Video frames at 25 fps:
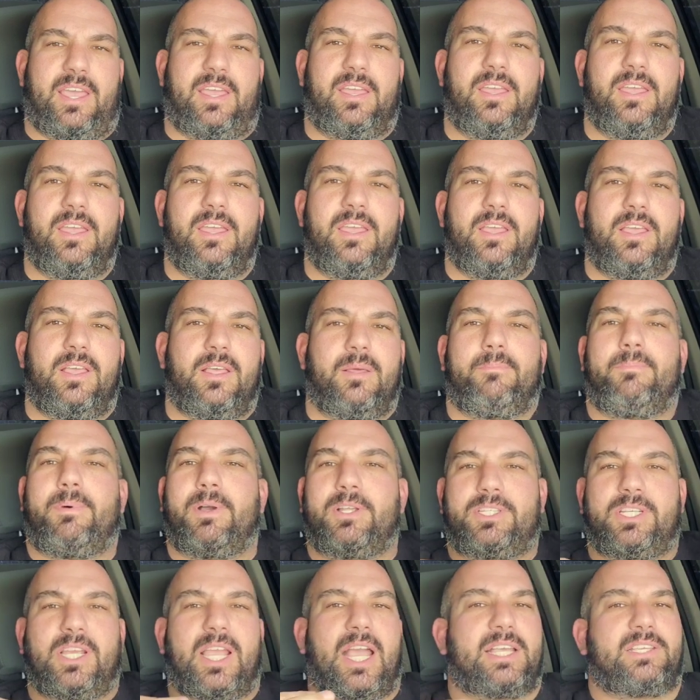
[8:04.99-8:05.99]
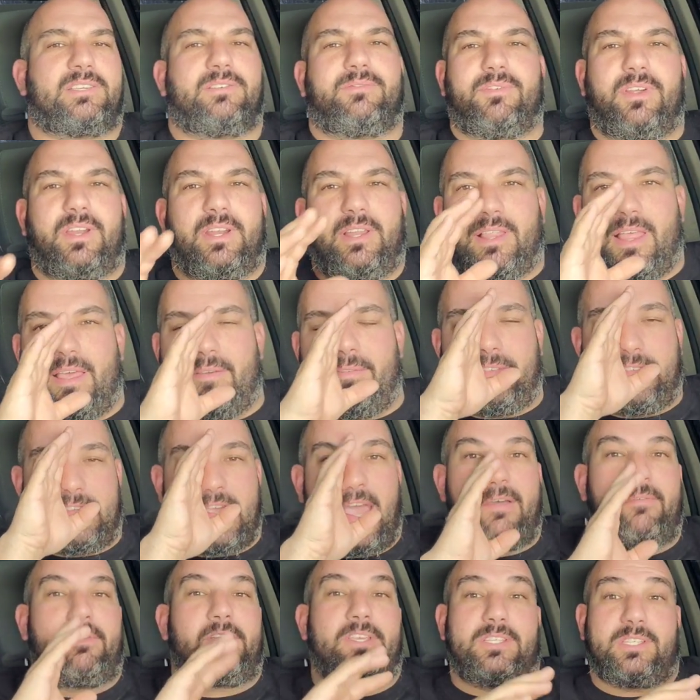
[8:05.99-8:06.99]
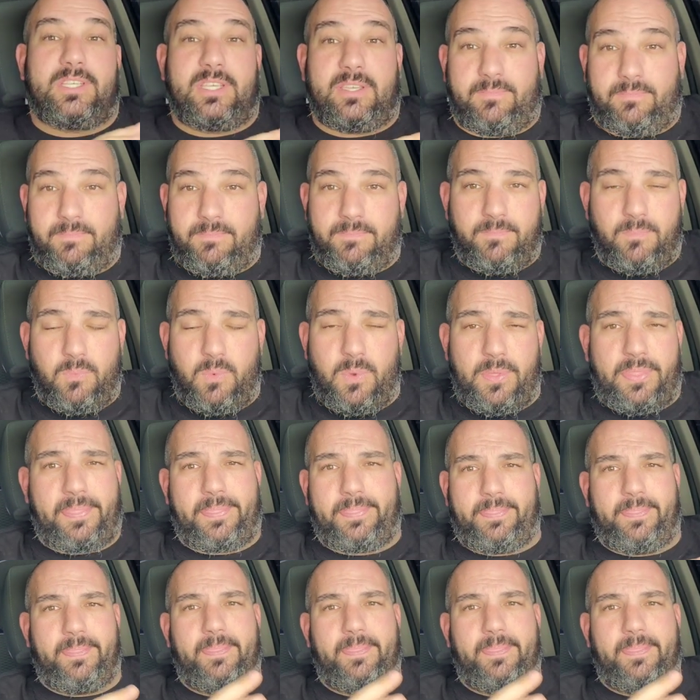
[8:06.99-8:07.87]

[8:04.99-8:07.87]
A bunch of guys have run 11s, obviously, with,